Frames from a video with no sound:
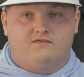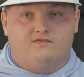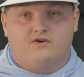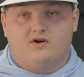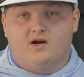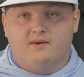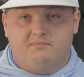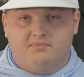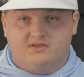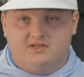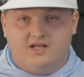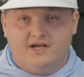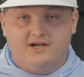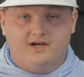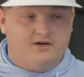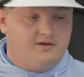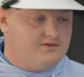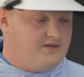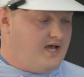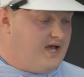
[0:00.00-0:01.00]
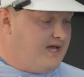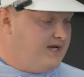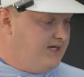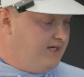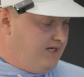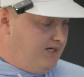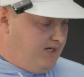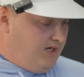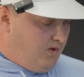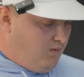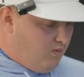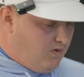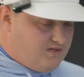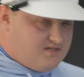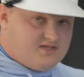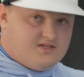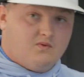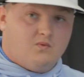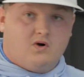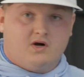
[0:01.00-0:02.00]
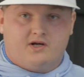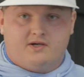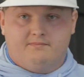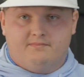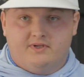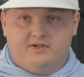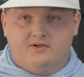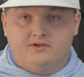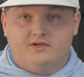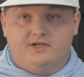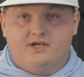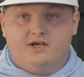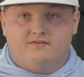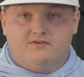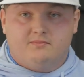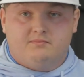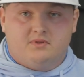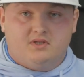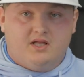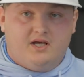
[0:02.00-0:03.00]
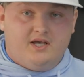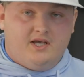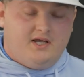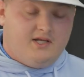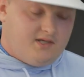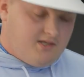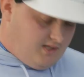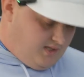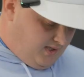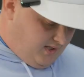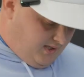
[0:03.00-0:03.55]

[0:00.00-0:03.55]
for a player that wants the workability of a blade,